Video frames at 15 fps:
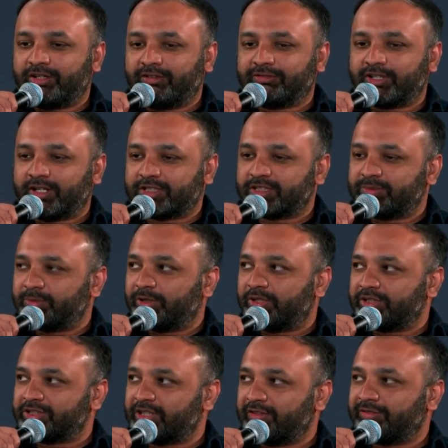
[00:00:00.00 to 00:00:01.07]
of
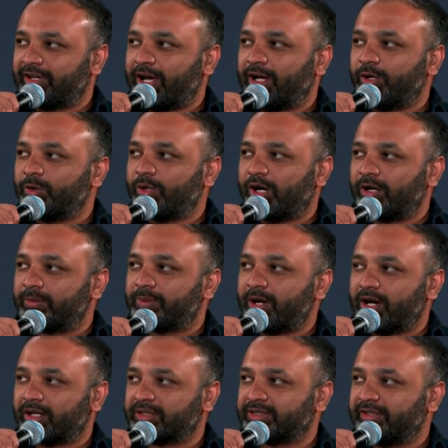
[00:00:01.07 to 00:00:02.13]
customers of how our
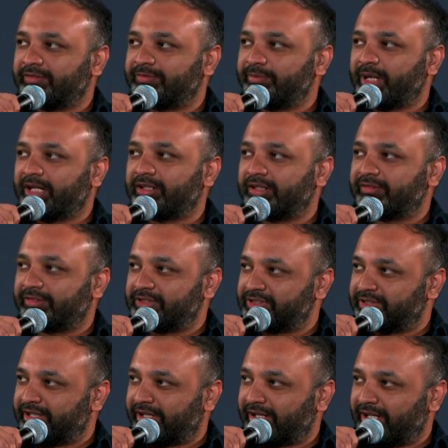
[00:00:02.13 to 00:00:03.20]
products have made a
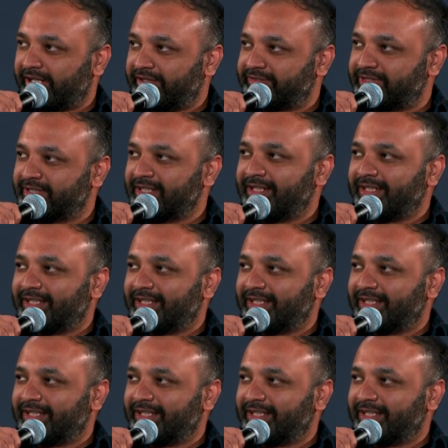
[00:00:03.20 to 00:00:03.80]
difference in their lives,